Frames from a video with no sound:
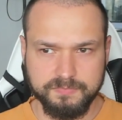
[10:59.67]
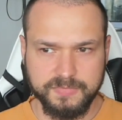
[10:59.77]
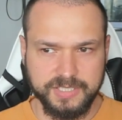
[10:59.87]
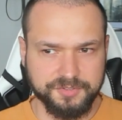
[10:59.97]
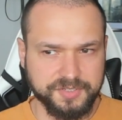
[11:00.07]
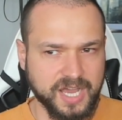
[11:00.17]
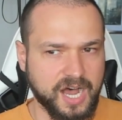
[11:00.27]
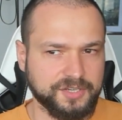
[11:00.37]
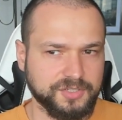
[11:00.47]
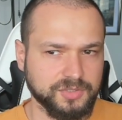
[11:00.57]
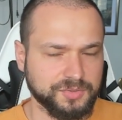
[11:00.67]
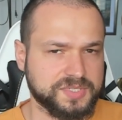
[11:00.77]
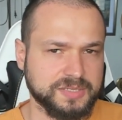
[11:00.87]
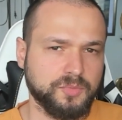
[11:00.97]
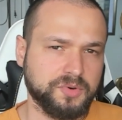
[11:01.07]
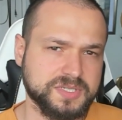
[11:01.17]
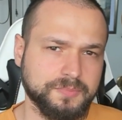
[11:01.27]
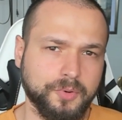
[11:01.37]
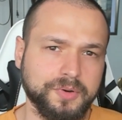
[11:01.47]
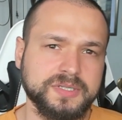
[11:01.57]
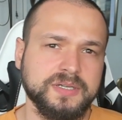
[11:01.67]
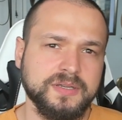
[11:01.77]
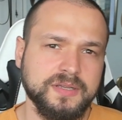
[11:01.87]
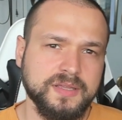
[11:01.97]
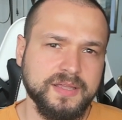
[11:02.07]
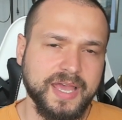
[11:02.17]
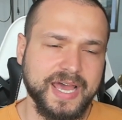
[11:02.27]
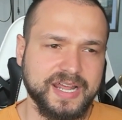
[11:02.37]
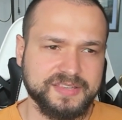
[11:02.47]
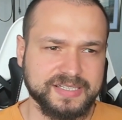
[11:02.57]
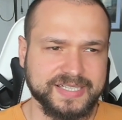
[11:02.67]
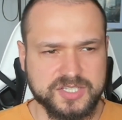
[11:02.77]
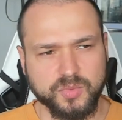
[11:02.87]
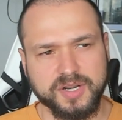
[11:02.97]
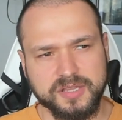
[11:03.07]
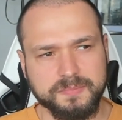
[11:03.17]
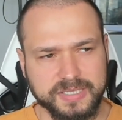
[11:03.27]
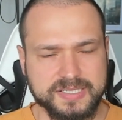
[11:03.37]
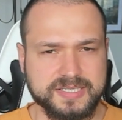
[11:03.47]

you're losing more support. And I think that's one of the biggest